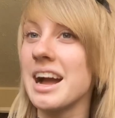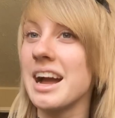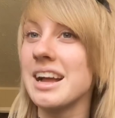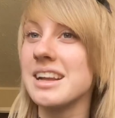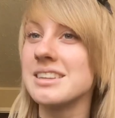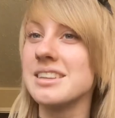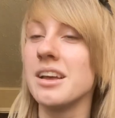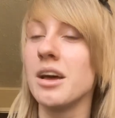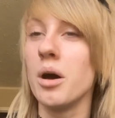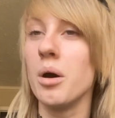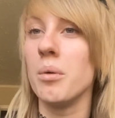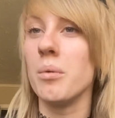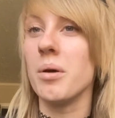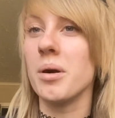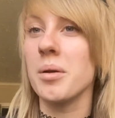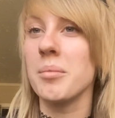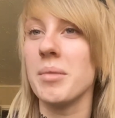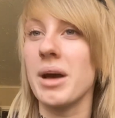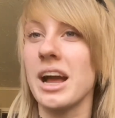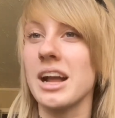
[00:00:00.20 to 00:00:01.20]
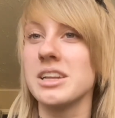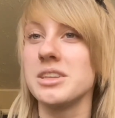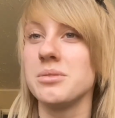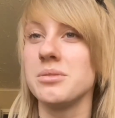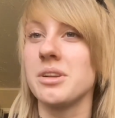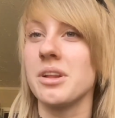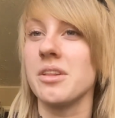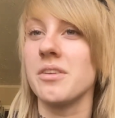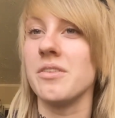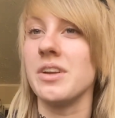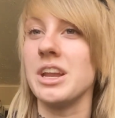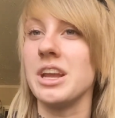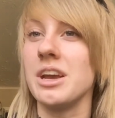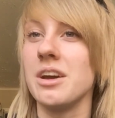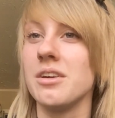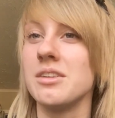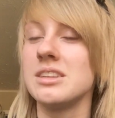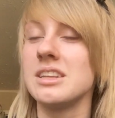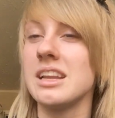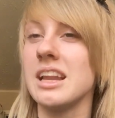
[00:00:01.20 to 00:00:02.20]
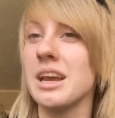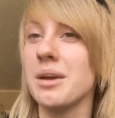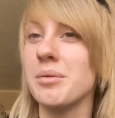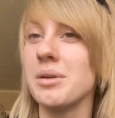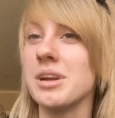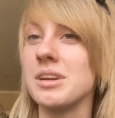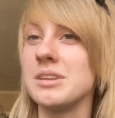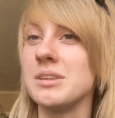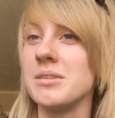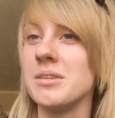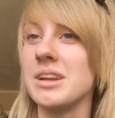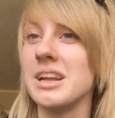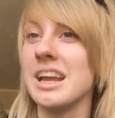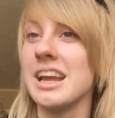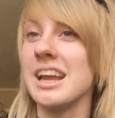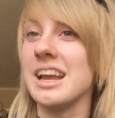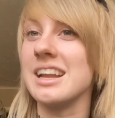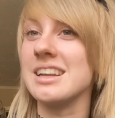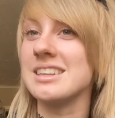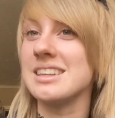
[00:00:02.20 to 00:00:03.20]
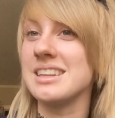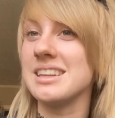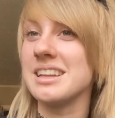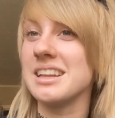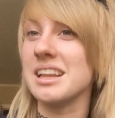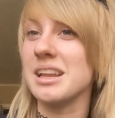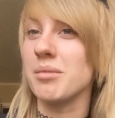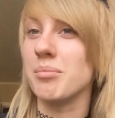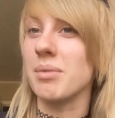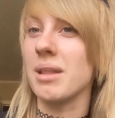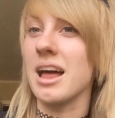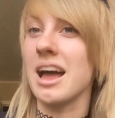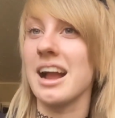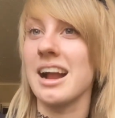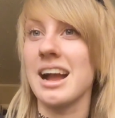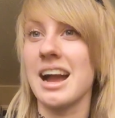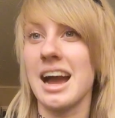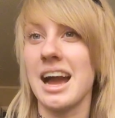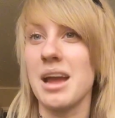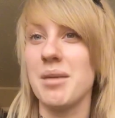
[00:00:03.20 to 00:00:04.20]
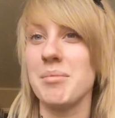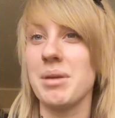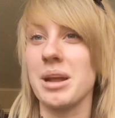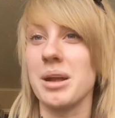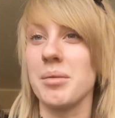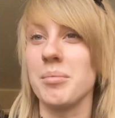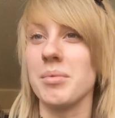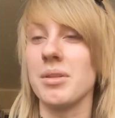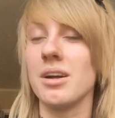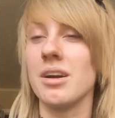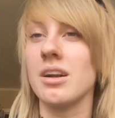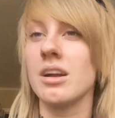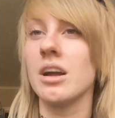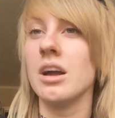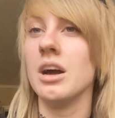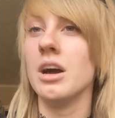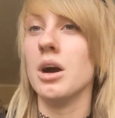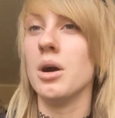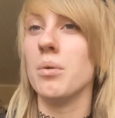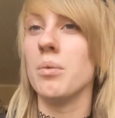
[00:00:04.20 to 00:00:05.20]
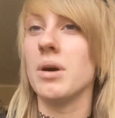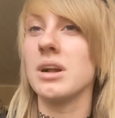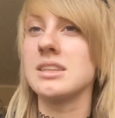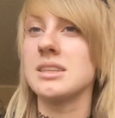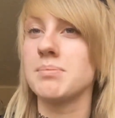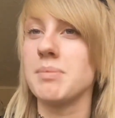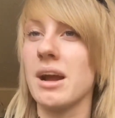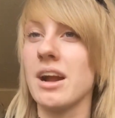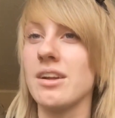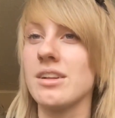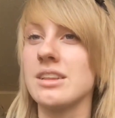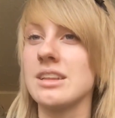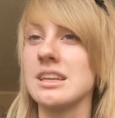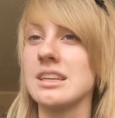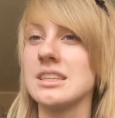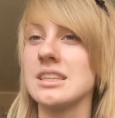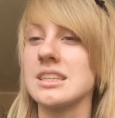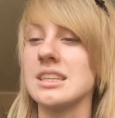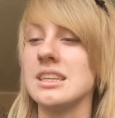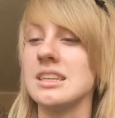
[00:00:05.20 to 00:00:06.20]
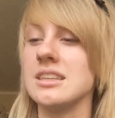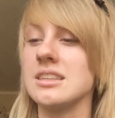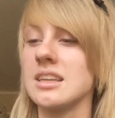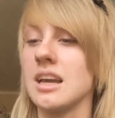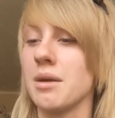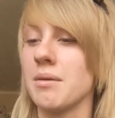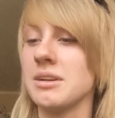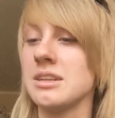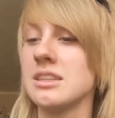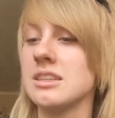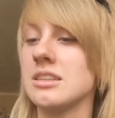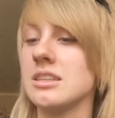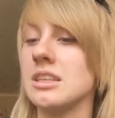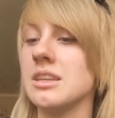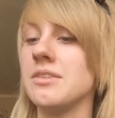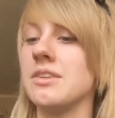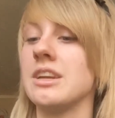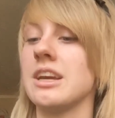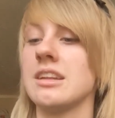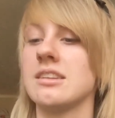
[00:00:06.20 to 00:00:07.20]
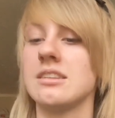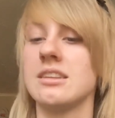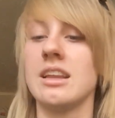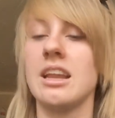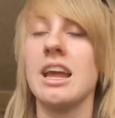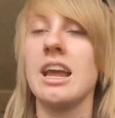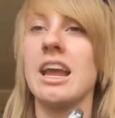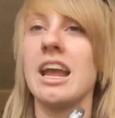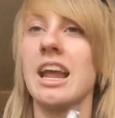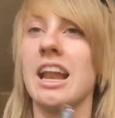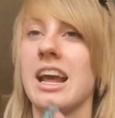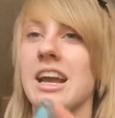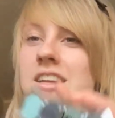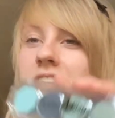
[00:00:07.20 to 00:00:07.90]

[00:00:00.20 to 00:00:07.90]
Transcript: guys, welcome back to another video. Today we are doing a teal and black eye makeup look. What inspired this is I went to CVS today and I